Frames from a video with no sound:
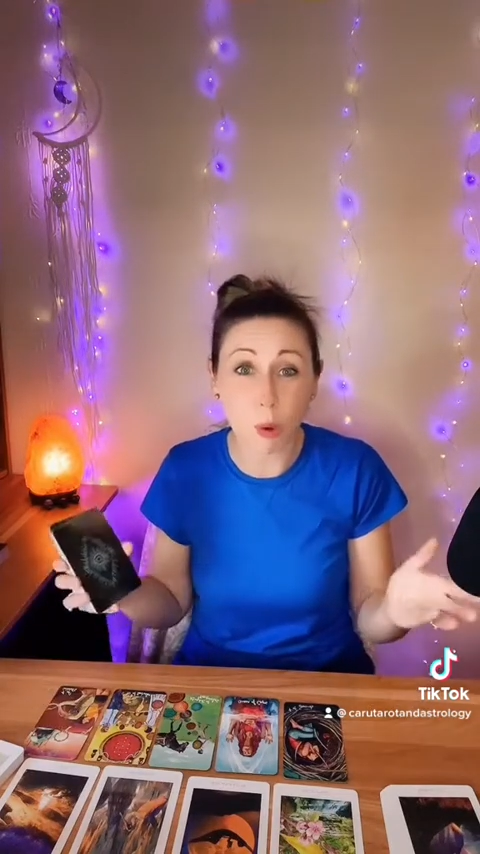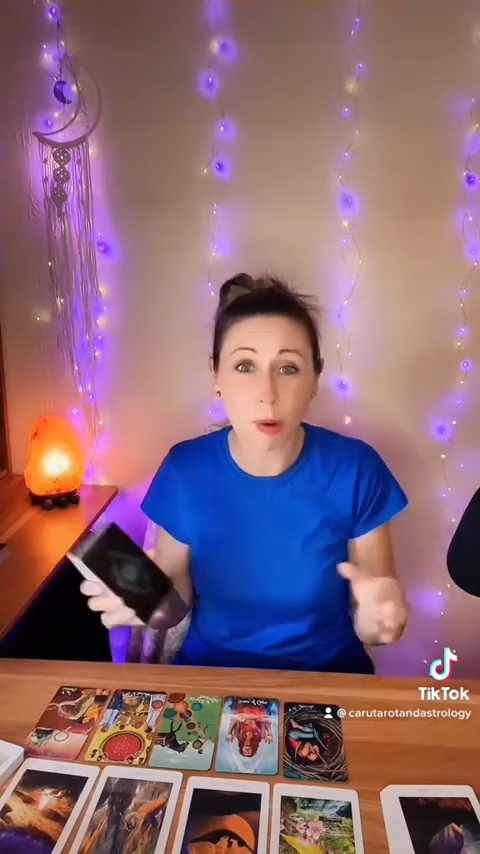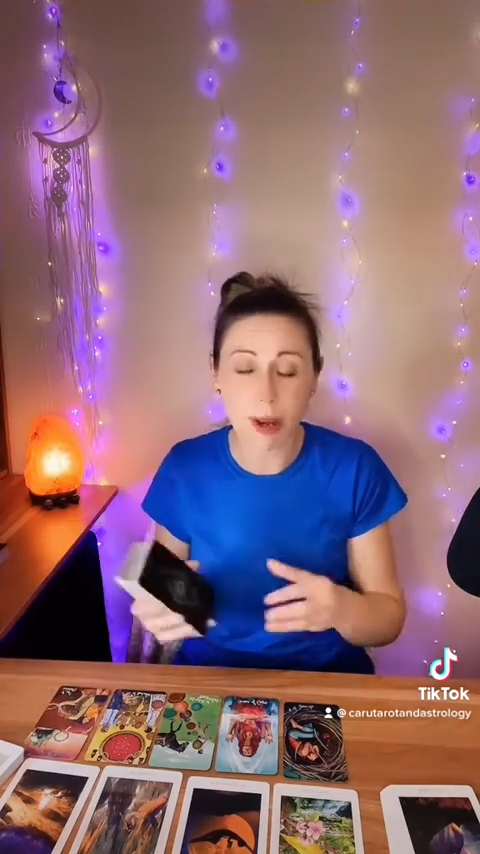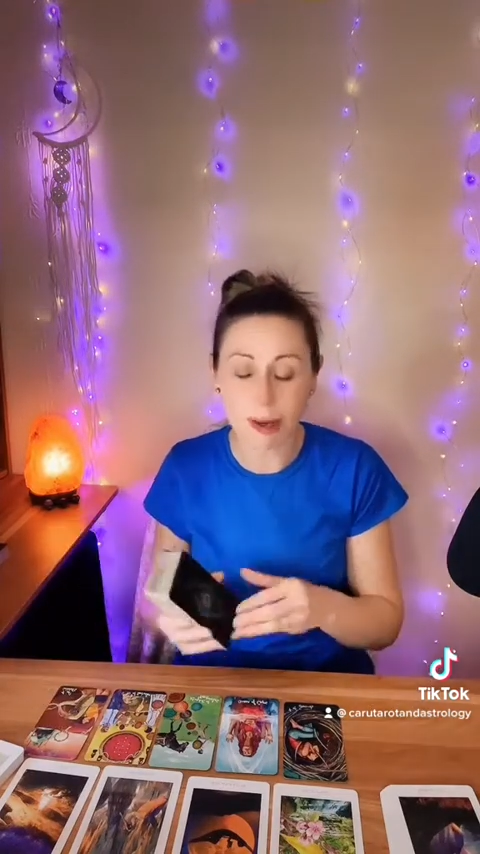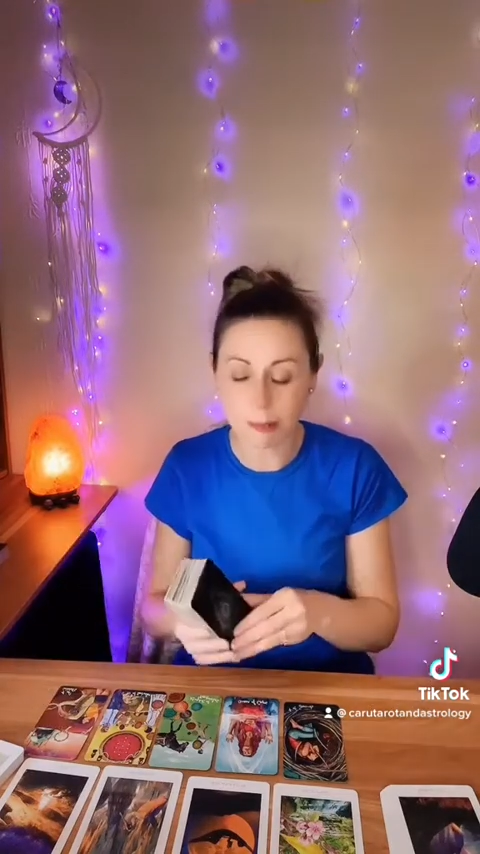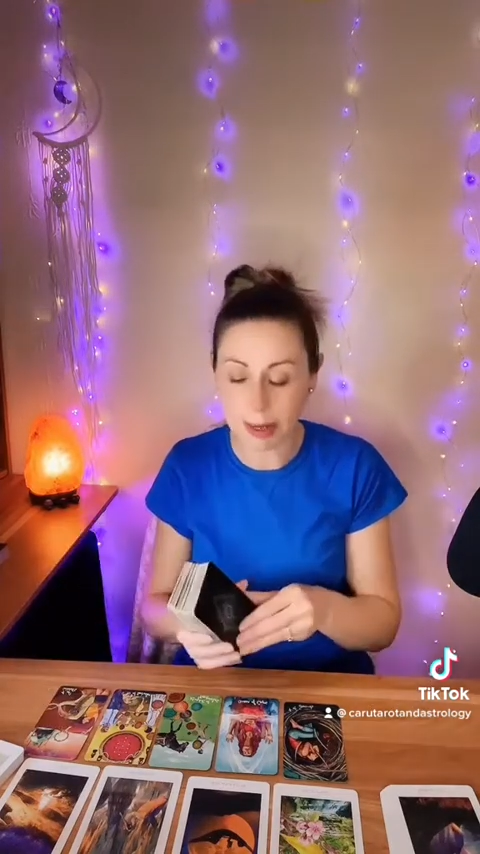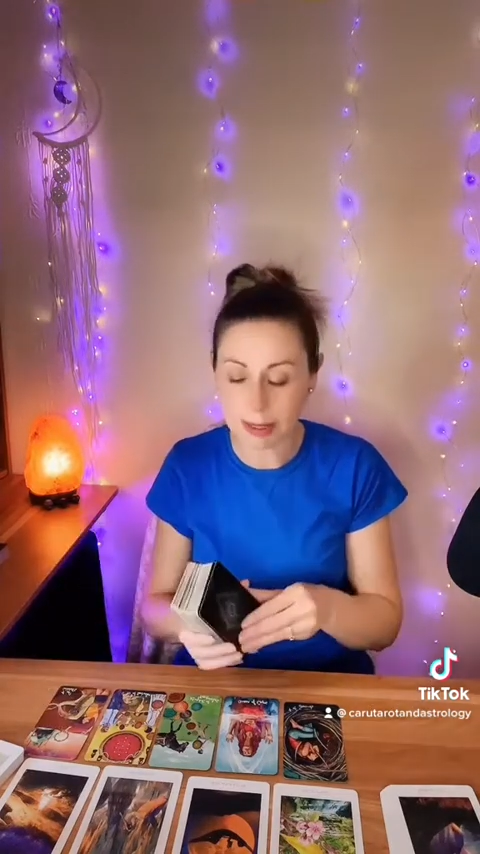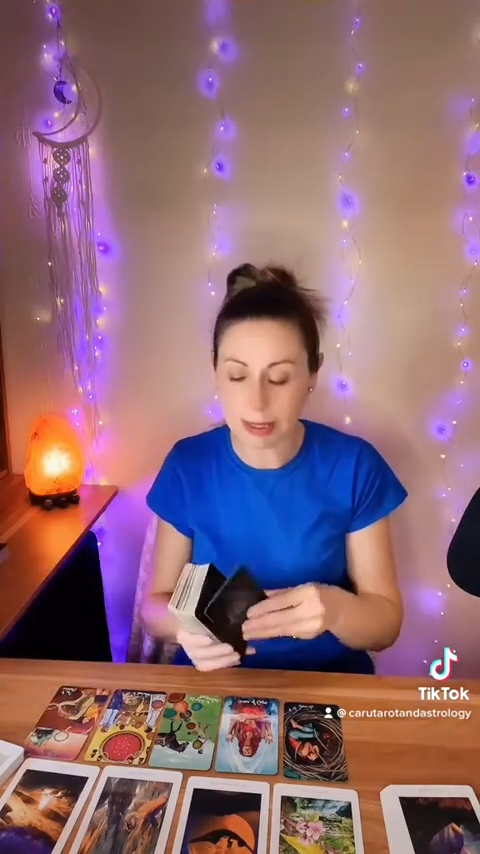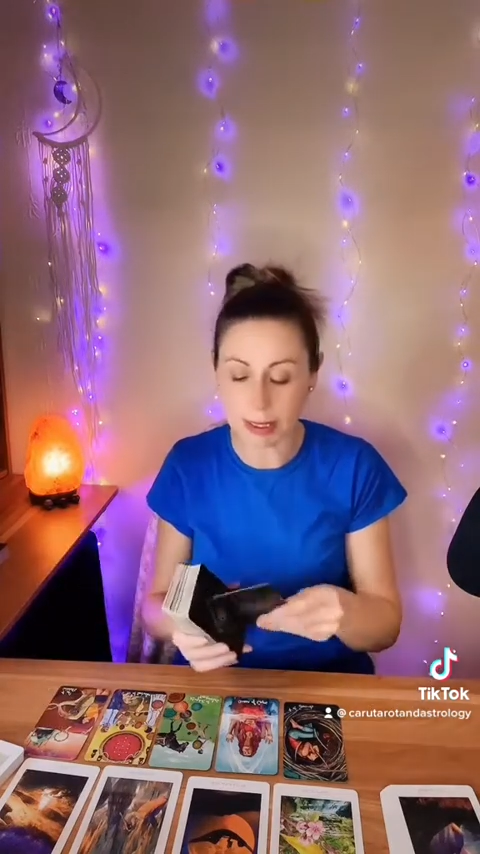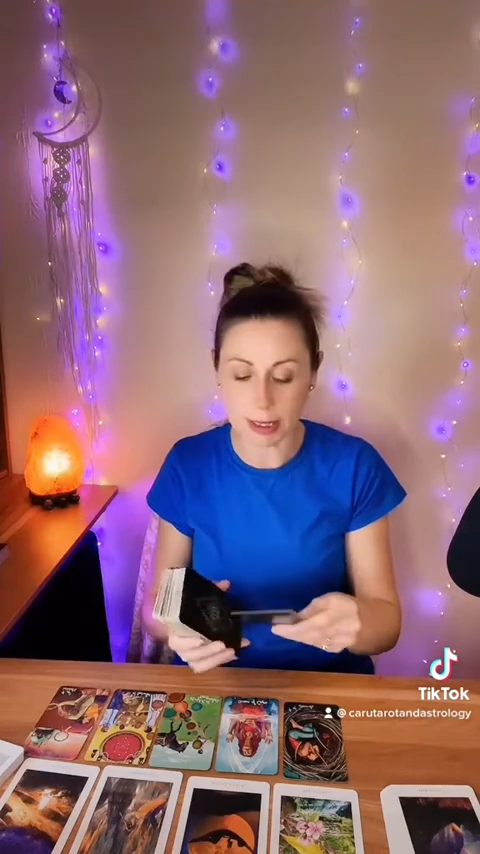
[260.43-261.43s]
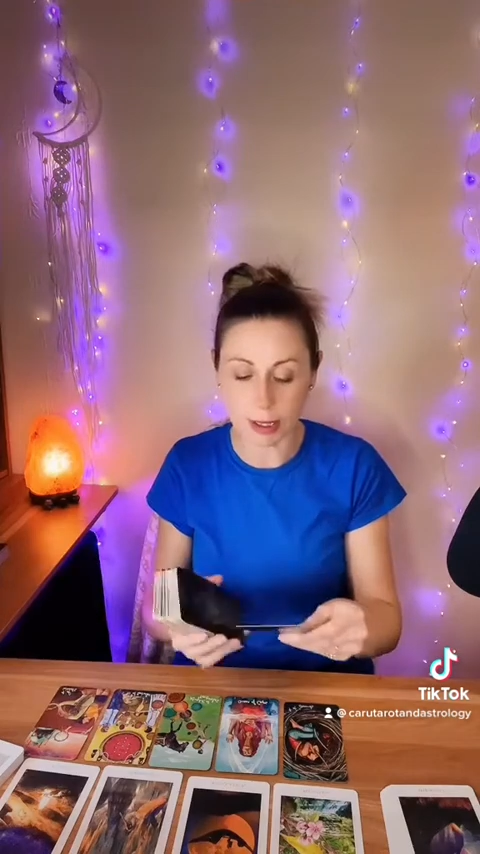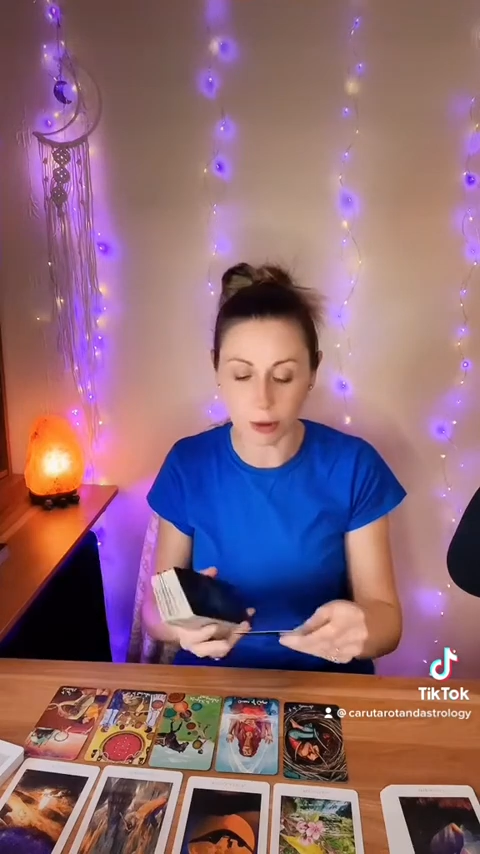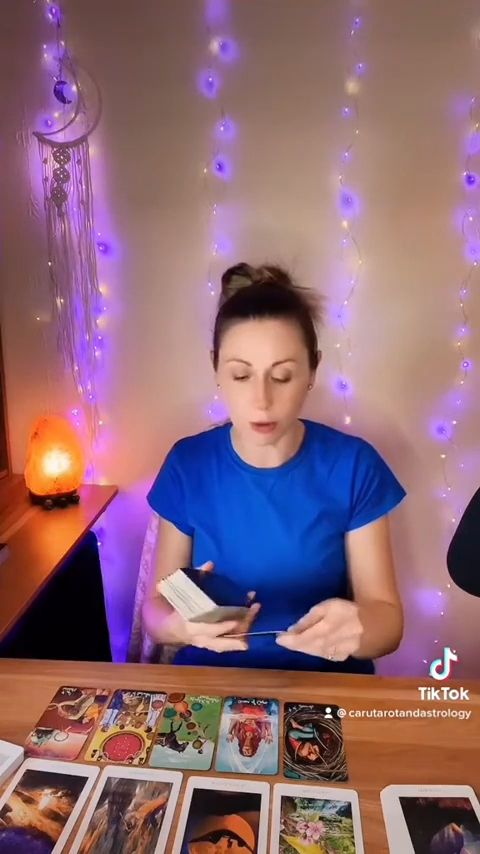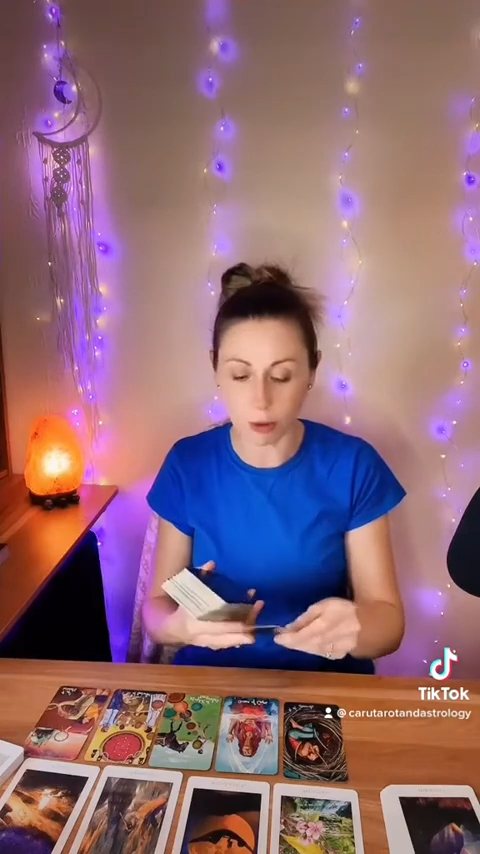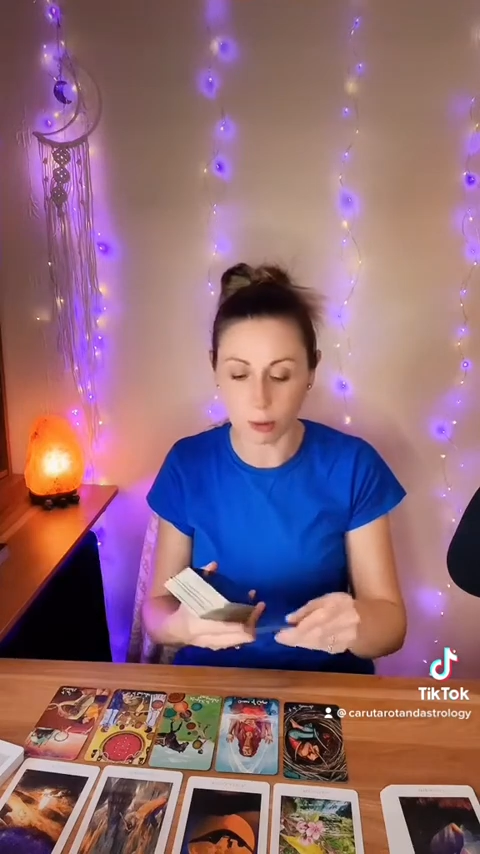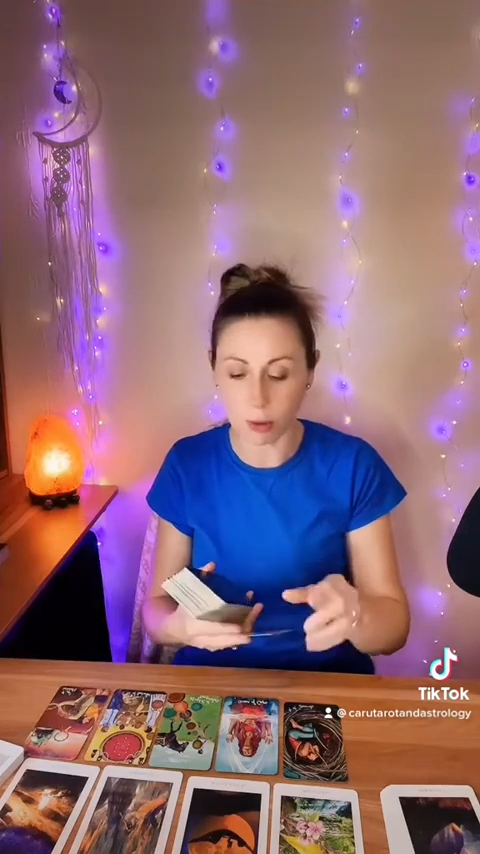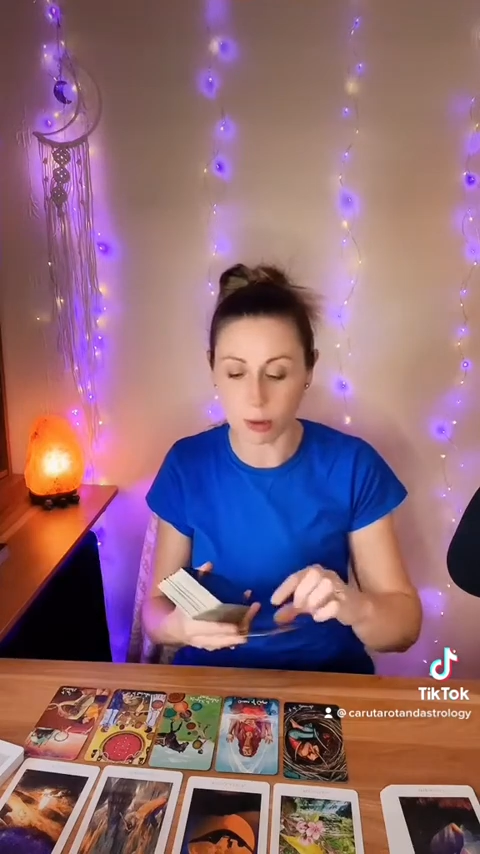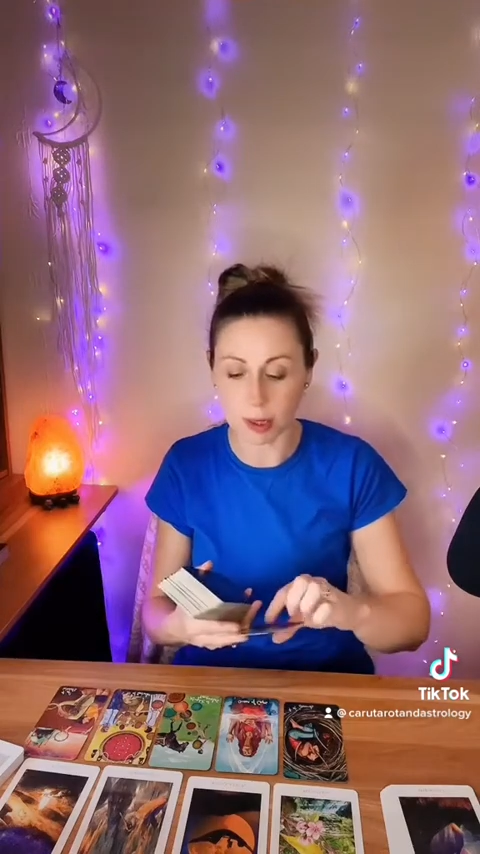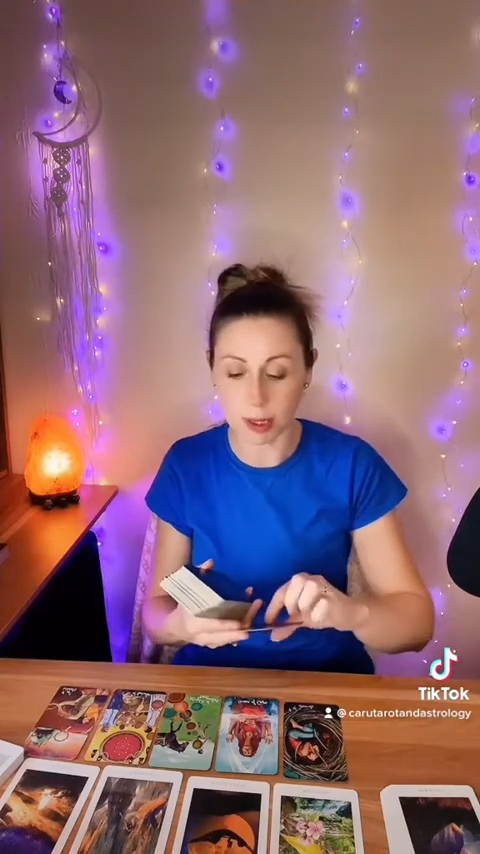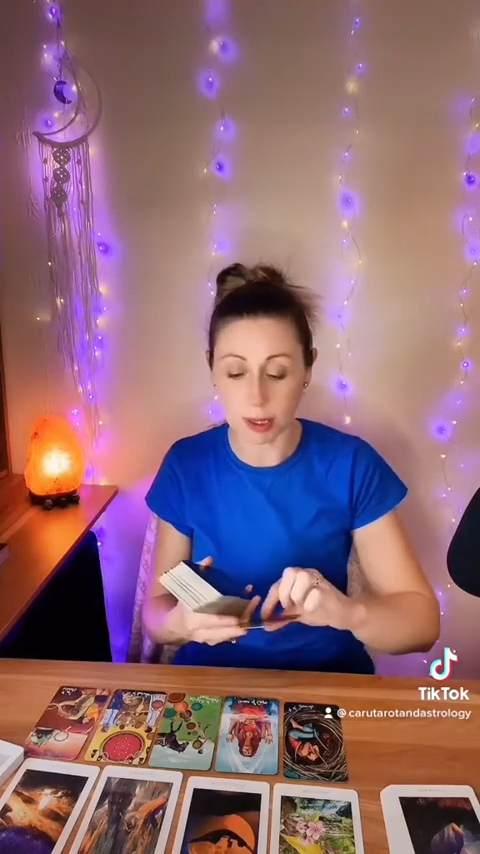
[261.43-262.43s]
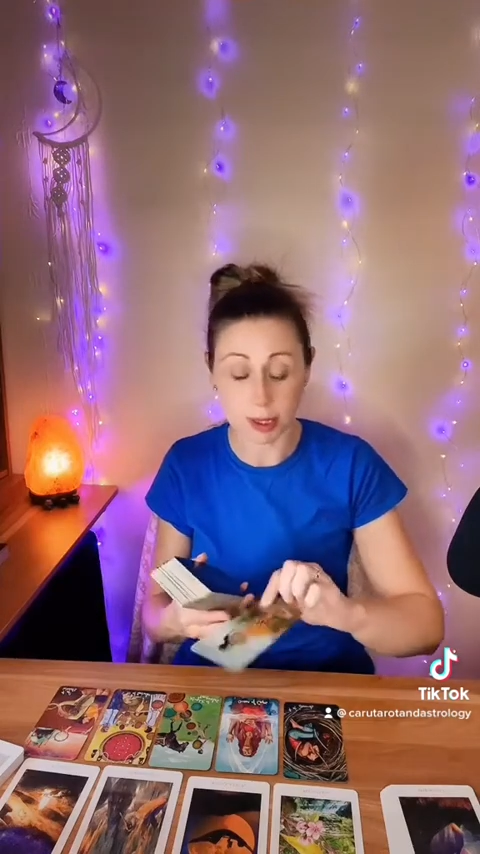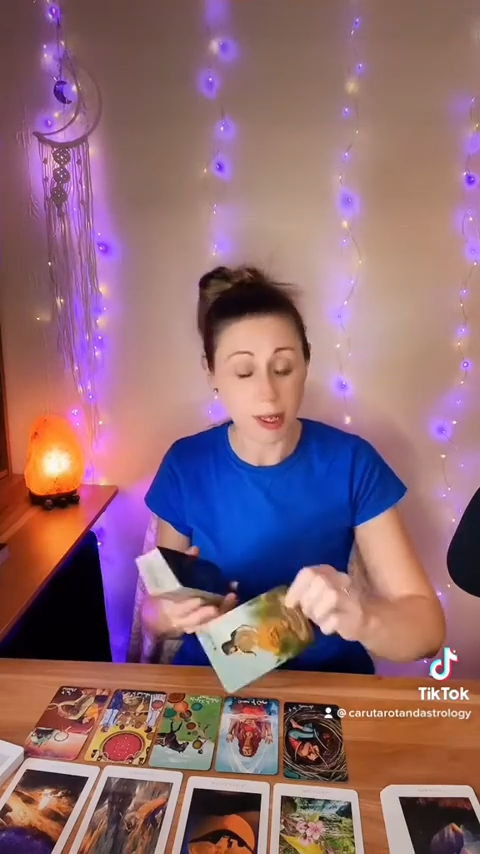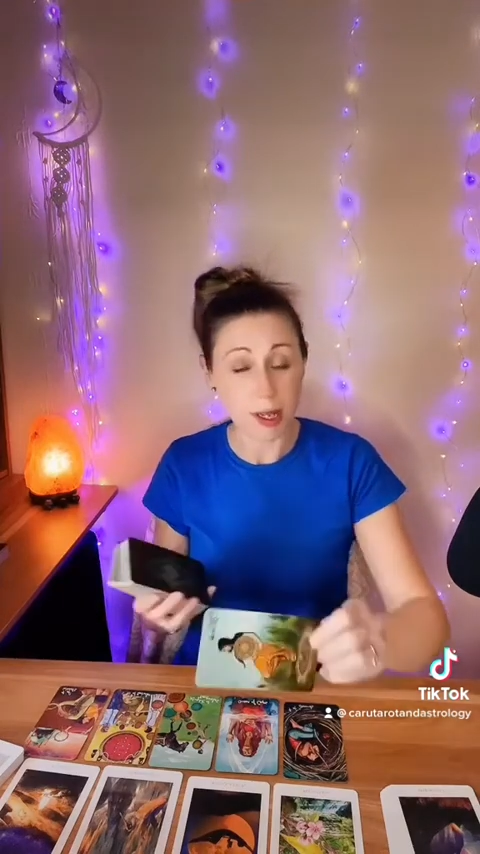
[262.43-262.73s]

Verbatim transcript: pragmatic in your thought process.